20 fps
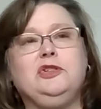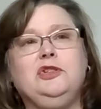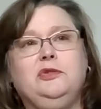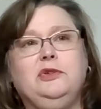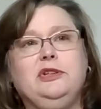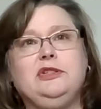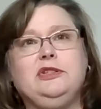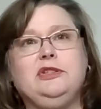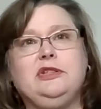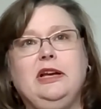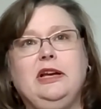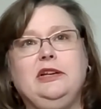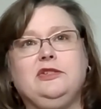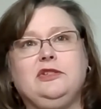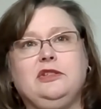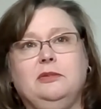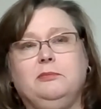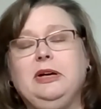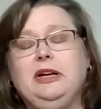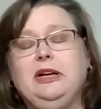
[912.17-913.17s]
to and say
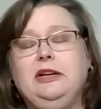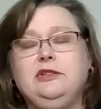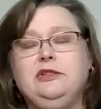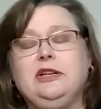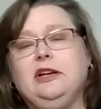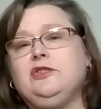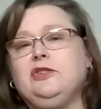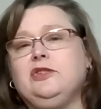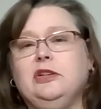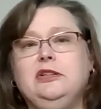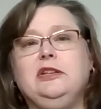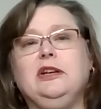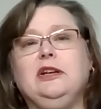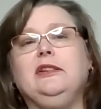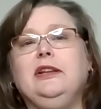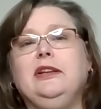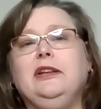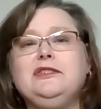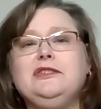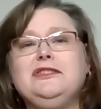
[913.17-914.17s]
somebody's actually
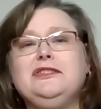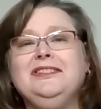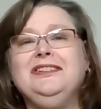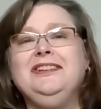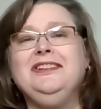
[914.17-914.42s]
done this